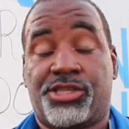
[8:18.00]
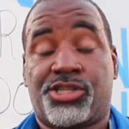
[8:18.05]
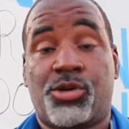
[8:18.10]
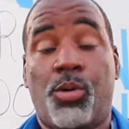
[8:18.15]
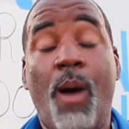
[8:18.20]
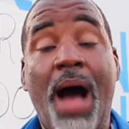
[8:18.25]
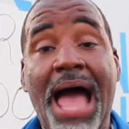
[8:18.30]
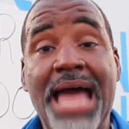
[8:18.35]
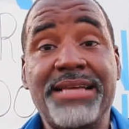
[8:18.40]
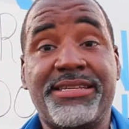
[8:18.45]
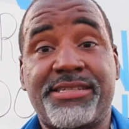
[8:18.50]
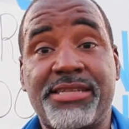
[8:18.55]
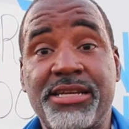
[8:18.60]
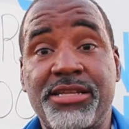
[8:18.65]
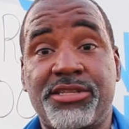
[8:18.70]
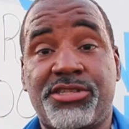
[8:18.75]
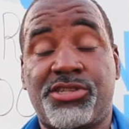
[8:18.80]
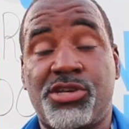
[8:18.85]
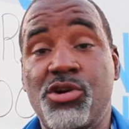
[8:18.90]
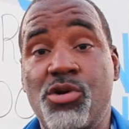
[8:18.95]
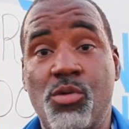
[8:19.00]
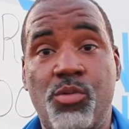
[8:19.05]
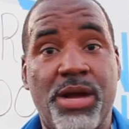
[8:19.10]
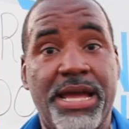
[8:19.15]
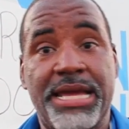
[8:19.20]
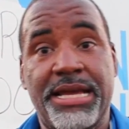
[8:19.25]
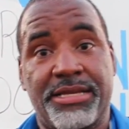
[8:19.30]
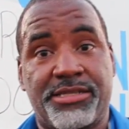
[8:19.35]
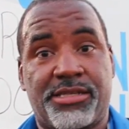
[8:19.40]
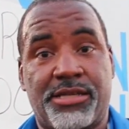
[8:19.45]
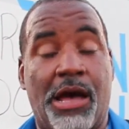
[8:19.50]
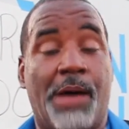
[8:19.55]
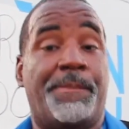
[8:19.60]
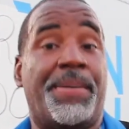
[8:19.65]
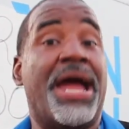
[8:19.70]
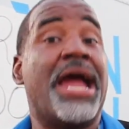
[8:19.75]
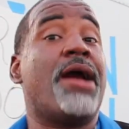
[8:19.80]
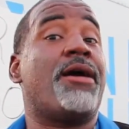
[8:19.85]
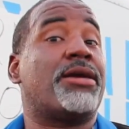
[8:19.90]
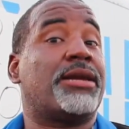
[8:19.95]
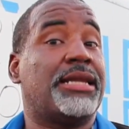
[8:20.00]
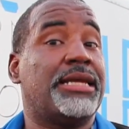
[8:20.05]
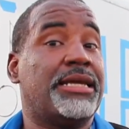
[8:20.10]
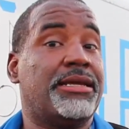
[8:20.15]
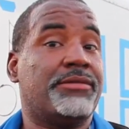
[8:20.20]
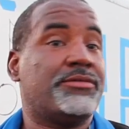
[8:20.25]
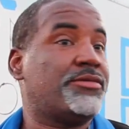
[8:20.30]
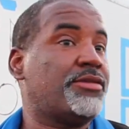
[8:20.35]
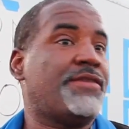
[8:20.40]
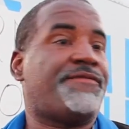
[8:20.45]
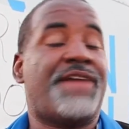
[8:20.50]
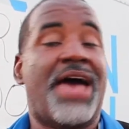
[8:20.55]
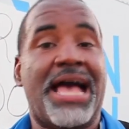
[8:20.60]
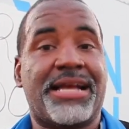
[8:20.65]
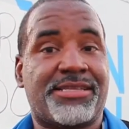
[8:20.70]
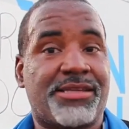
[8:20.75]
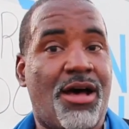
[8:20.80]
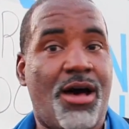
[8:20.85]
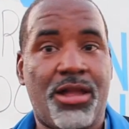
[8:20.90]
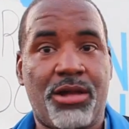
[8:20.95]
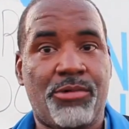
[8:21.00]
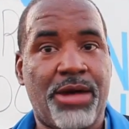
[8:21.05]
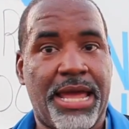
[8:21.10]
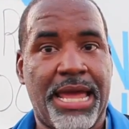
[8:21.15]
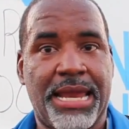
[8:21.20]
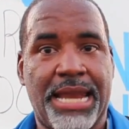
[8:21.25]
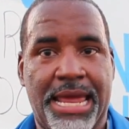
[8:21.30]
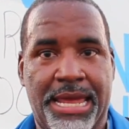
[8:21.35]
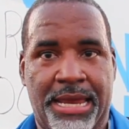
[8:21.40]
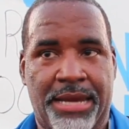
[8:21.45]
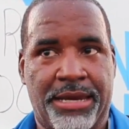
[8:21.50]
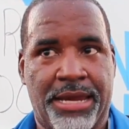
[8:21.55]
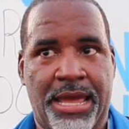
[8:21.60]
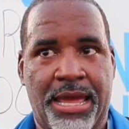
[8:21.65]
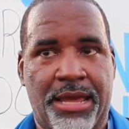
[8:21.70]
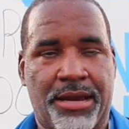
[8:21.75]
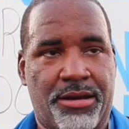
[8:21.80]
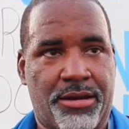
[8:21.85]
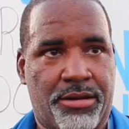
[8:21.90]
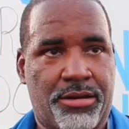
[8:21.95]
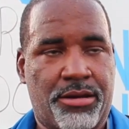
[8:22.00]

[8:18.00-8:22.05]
twice in 2 weeks, apparently, the facts all the way ain't in yet,